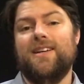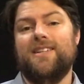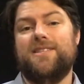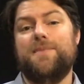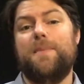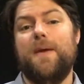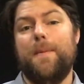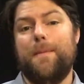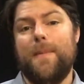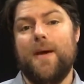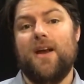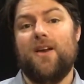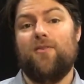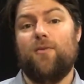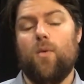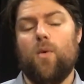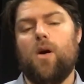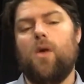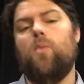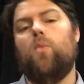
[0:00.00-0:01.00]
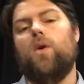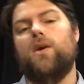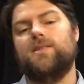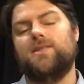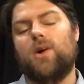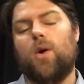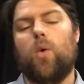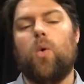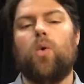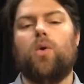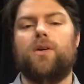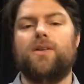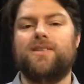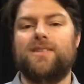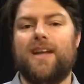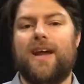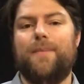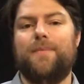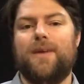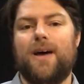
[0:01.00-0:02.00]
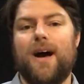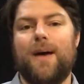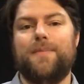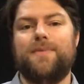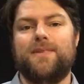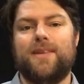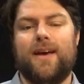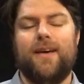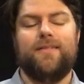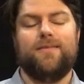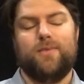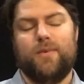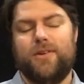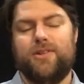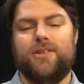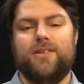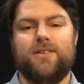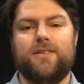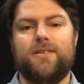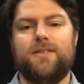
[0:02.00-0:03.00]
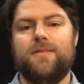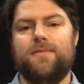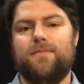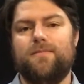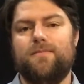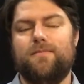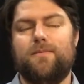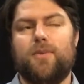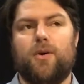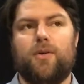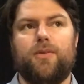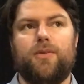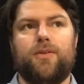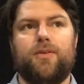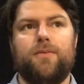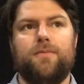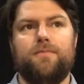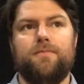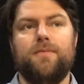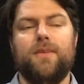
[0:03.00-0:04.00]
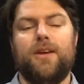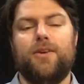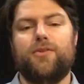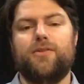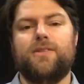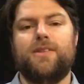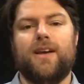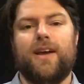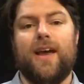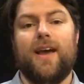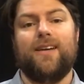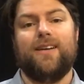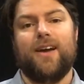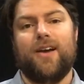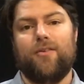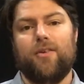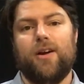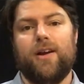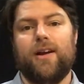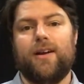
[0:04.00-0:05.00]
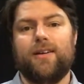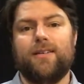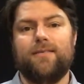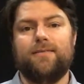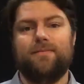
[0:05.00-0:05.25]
to beat Man of War was a horse named Upset, which is both interesting and ironic.